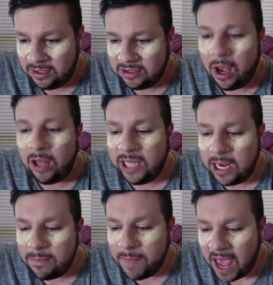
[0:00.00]
So I'll
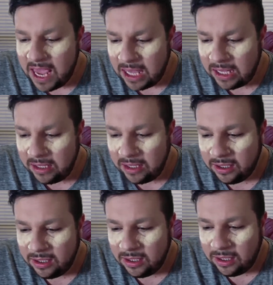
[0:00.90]
let it bake,
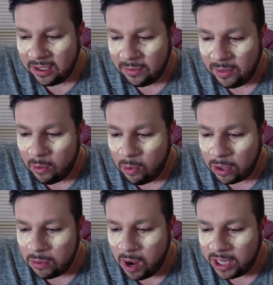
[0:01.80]
but what
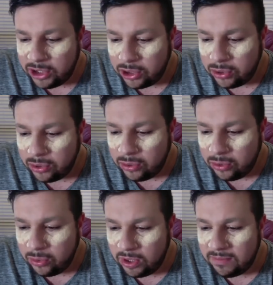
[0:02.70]
do I
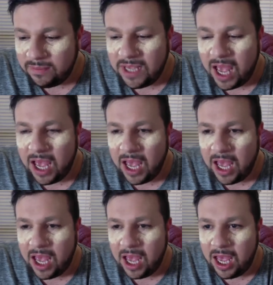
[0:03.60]
do with,
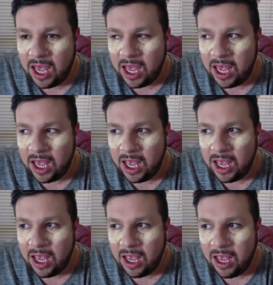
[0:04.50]
I
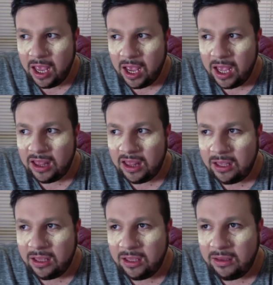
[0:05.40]
think,